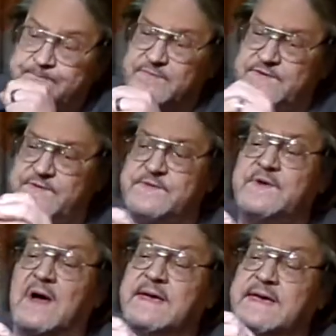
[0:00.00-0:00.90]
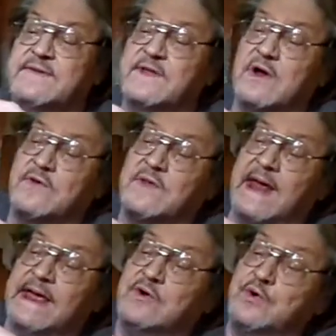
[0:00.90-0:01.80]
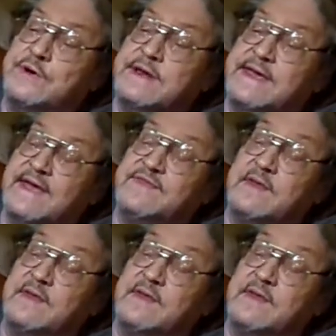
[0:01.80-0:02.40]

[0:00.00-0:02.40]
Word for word: stuck in there that I couldn't get